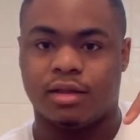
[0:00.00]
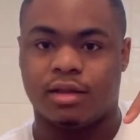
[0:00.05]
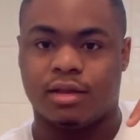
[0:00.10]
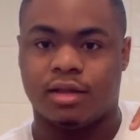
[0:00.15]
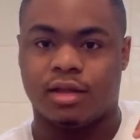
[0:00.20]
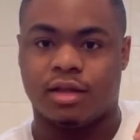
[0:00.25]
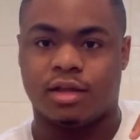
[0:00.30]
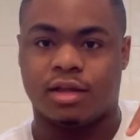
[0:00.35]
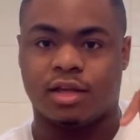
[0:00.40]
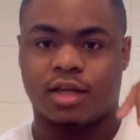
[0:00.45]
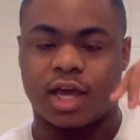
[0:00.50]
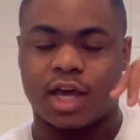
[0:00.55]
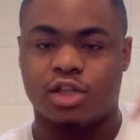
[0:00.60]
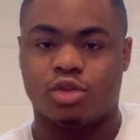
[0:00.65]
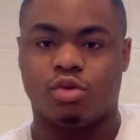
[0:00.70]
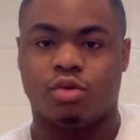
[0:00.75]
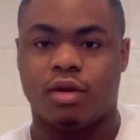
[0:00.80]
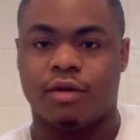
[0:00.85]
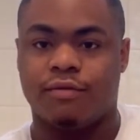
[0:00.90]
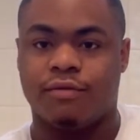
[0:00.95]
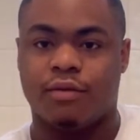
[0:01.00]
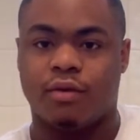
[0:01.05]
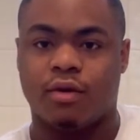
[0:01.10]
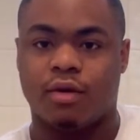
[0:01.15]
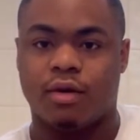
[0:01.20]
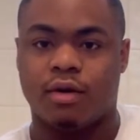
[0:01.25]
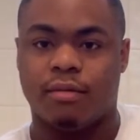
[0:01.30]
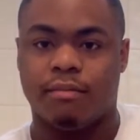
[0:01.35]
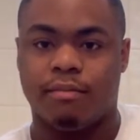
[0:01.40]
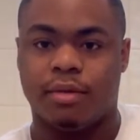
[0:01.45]
the
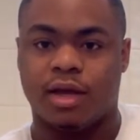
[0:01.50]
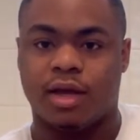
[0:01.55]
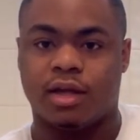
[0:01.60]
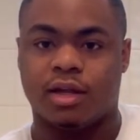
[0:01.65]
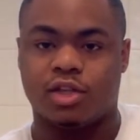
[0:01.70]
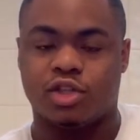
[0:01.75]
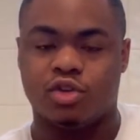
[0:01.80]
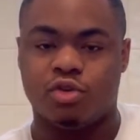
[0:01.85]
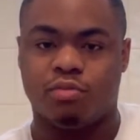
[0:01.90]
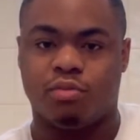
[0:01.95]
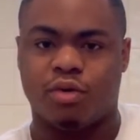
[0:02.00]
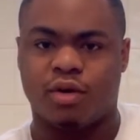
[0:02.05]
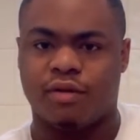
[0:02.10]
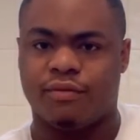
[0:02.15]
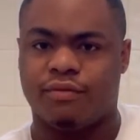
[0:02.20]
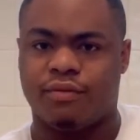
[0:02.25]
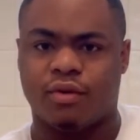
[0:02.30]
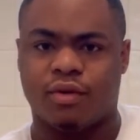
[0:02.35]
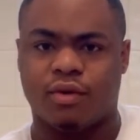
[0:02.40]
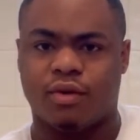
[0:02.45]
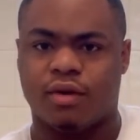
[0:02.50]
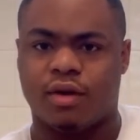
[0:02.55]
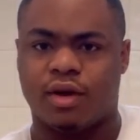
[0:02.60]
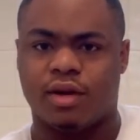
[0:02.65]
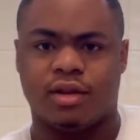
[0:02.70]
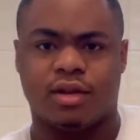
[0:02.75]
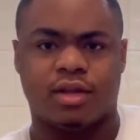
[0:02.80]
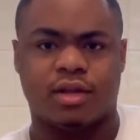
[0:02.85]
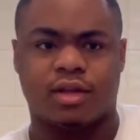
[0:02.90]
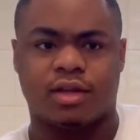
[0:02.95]
K24 being a 2.4
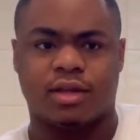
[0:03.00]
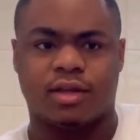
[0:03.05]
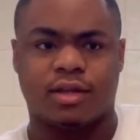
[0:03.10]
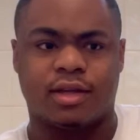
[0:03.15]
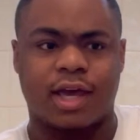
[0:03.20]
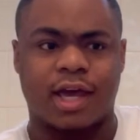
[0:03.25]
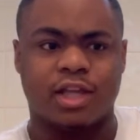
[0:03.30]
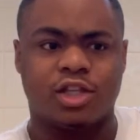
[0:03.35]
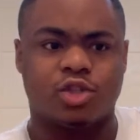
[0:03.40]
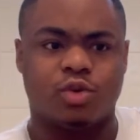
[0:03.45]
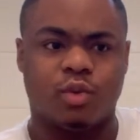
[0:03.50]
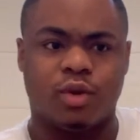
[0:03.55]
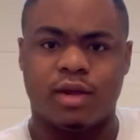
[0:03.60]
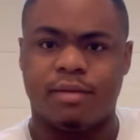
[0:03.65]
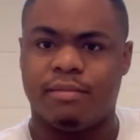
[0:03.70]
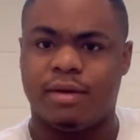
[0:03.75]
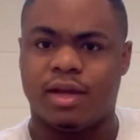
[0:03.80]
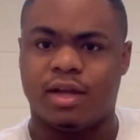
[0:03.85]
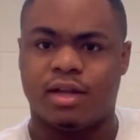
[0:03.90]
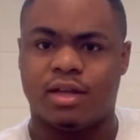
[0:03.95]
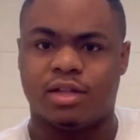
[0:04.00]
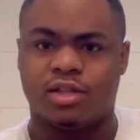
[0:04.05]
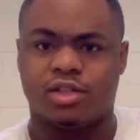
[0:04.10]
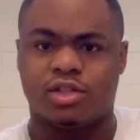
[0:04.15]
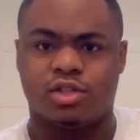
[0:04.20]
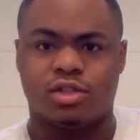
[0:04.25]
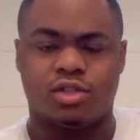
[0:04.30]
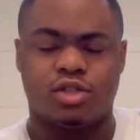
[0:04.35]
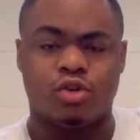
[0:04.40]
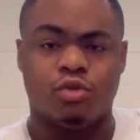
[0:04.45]
and the K20 being a
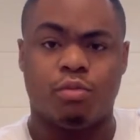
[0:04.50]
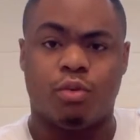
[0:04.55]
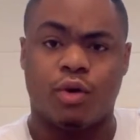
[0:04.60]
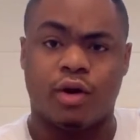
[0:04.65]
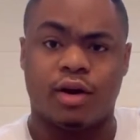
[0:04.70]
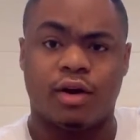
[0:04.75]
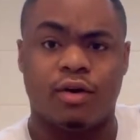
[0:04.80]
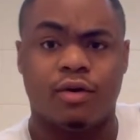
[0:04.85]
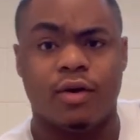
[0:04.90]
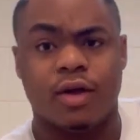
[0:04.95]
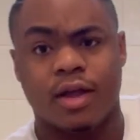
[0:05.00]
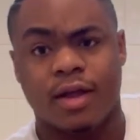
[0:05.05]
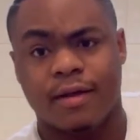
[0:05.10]
2.0.